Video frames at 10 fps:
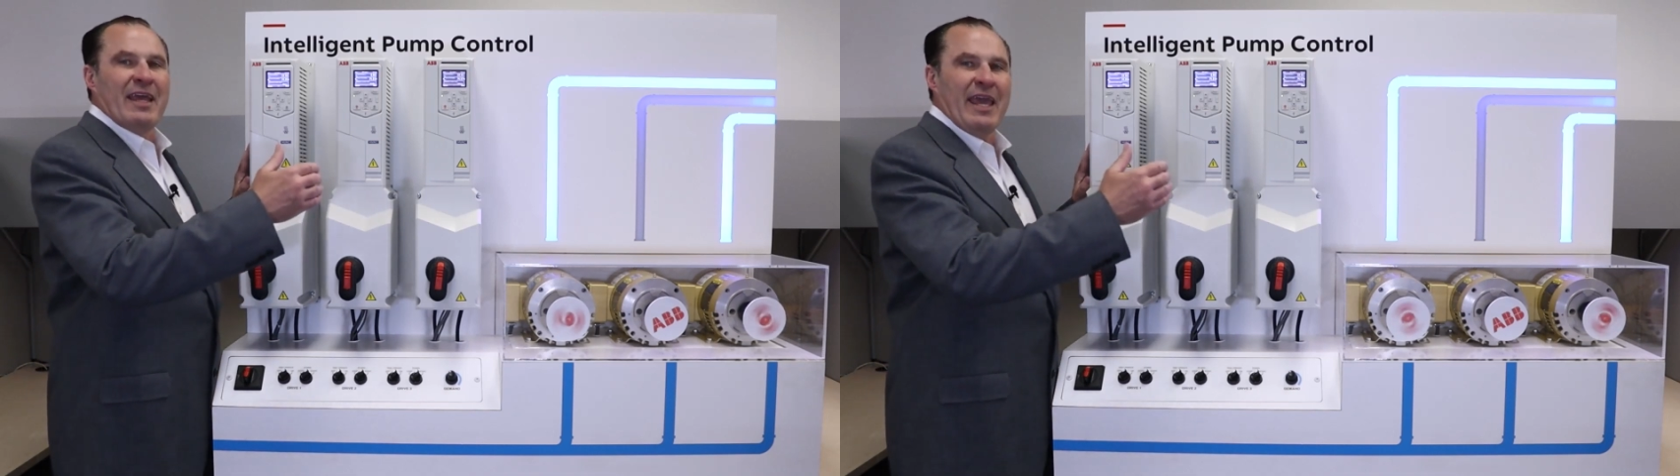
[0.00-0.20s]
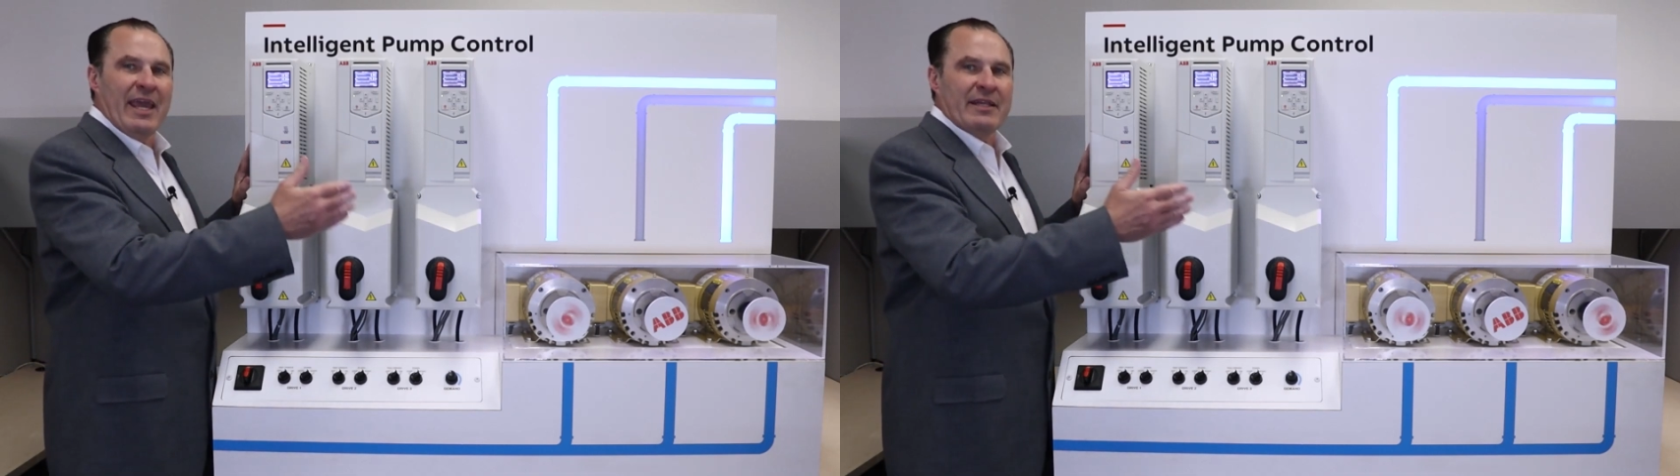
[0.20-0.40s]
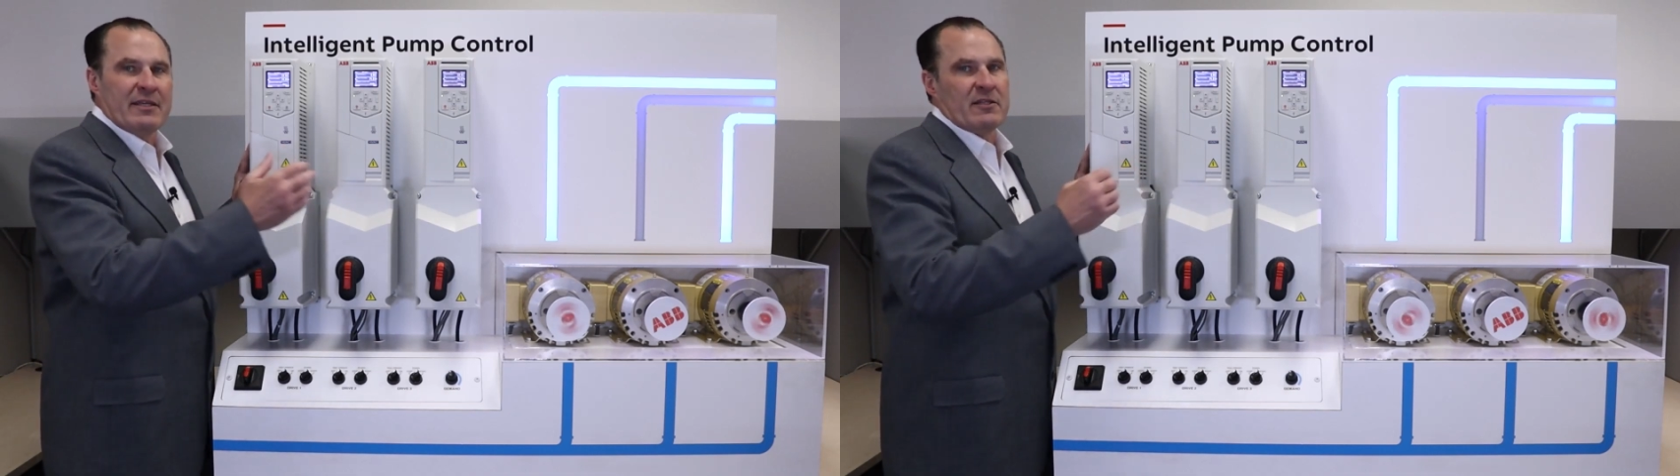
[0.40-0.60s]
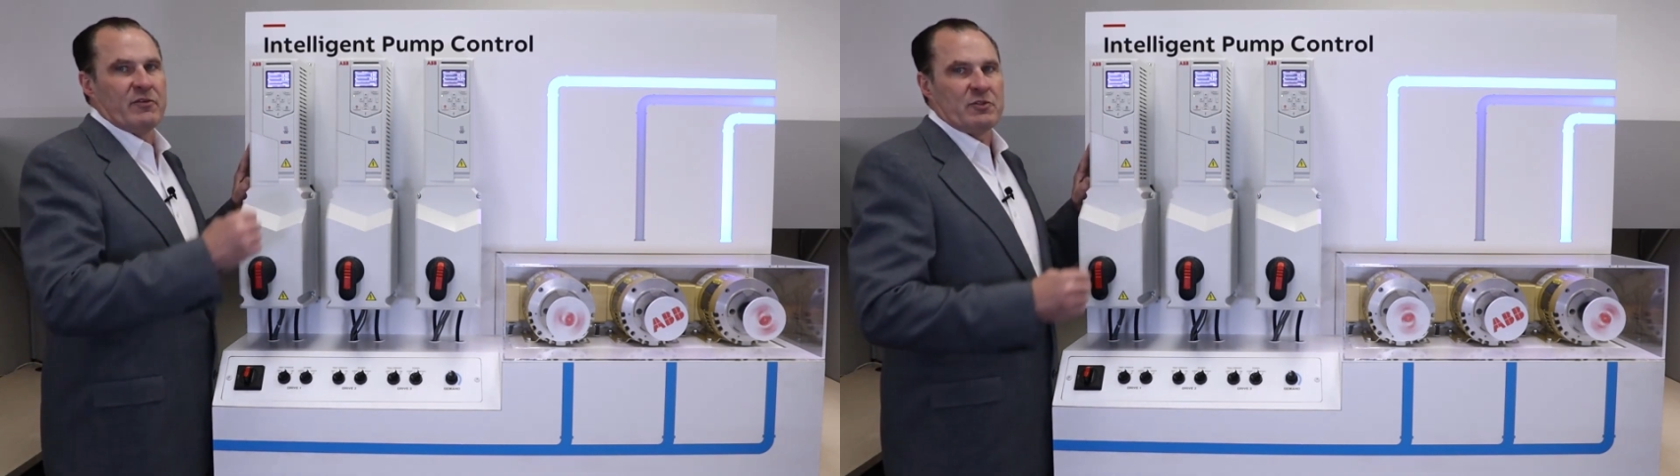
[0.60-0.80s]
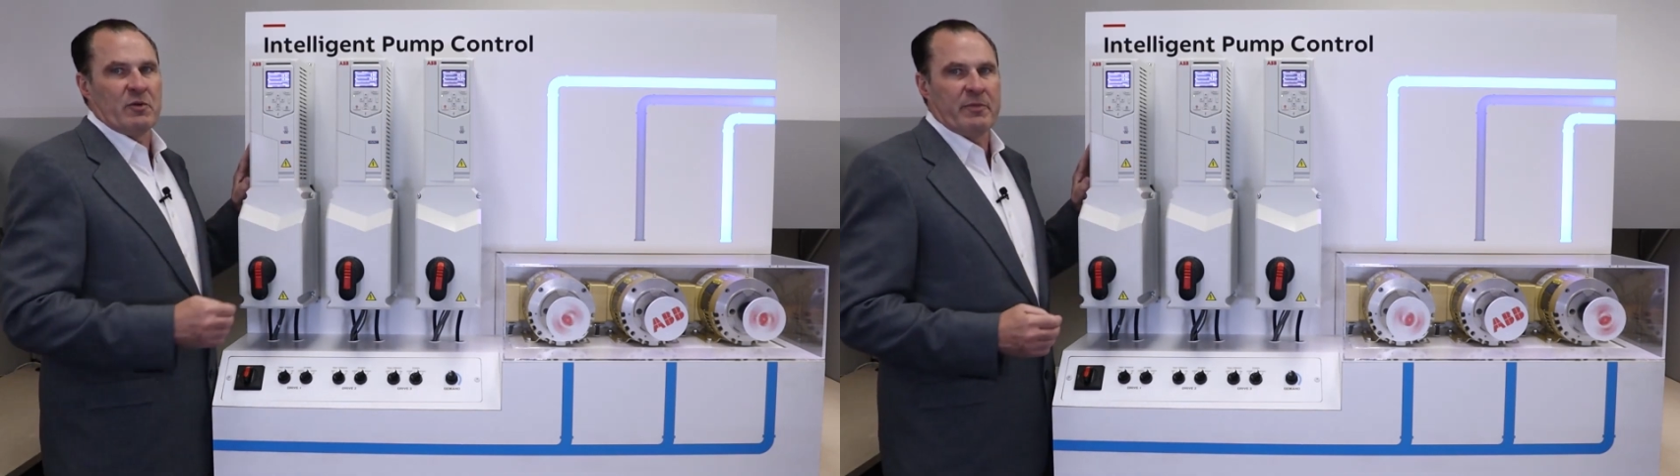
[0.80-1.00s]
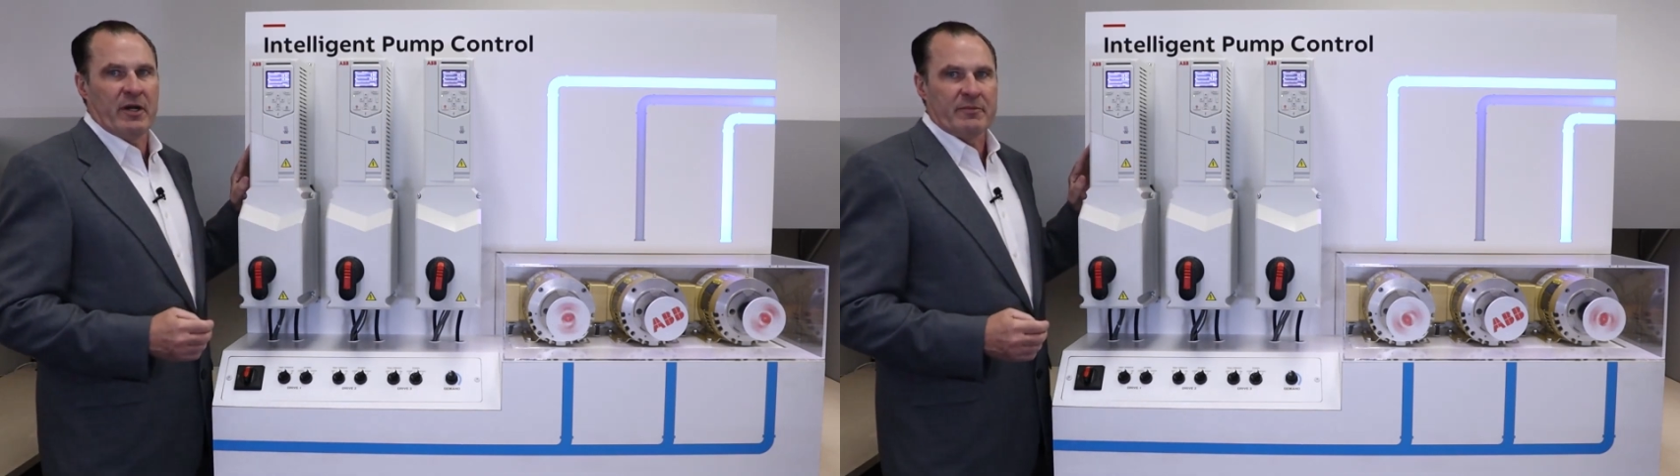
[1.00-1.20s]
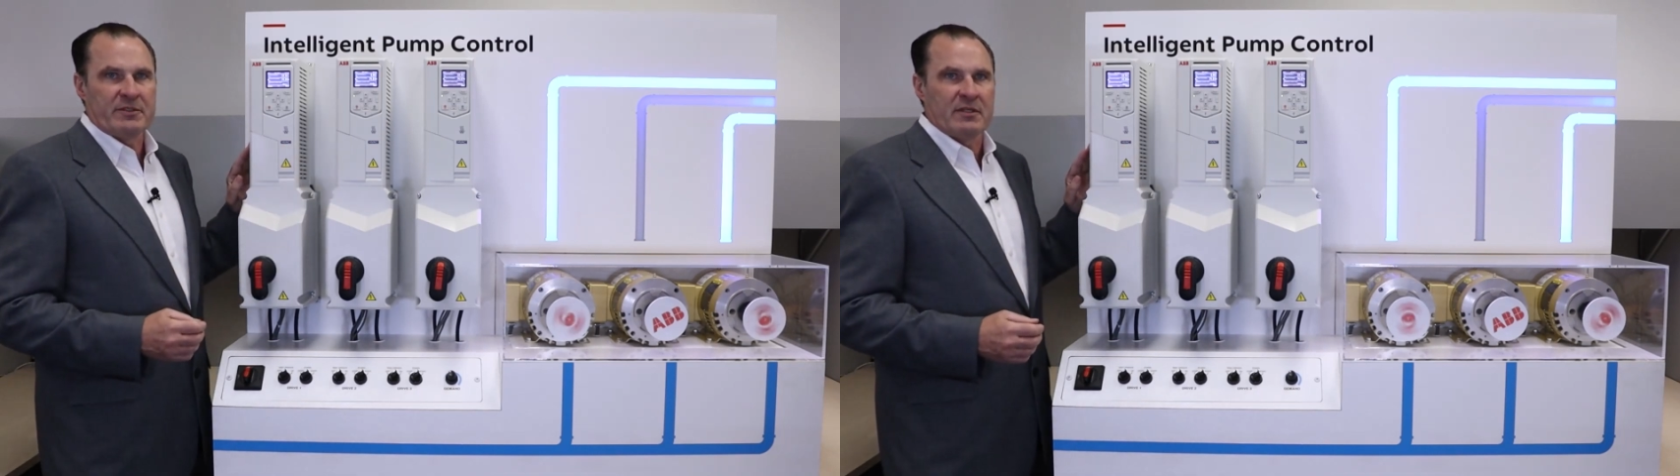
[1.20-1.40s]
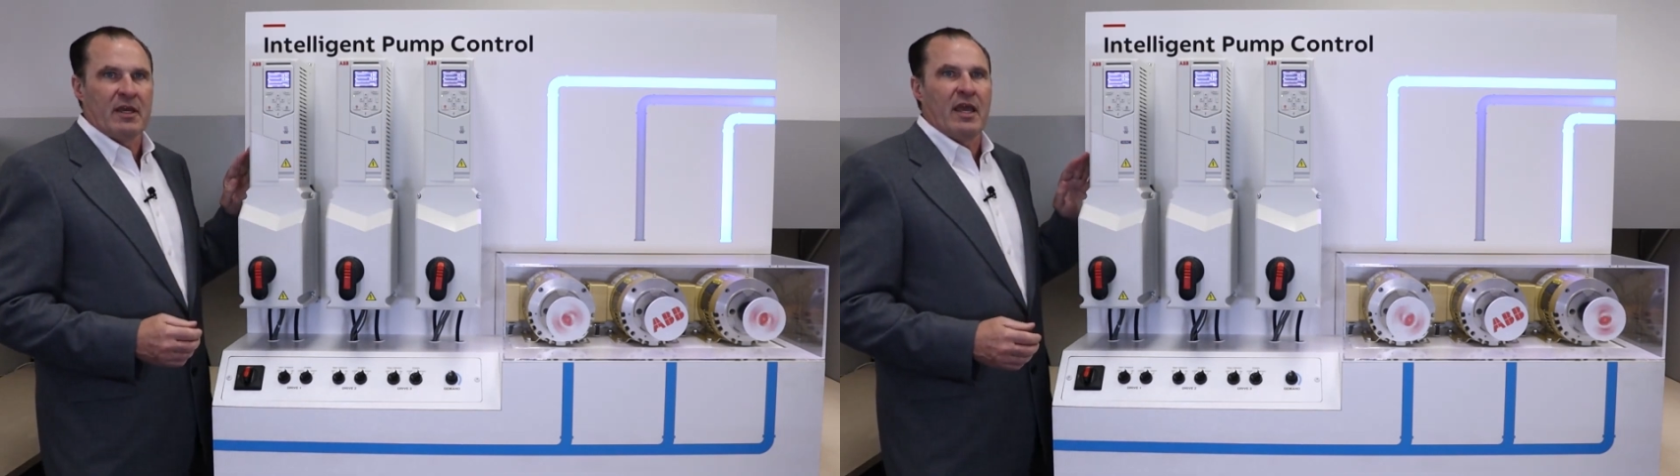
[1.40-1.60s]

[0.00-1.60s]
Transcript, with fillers: eight individual pumps,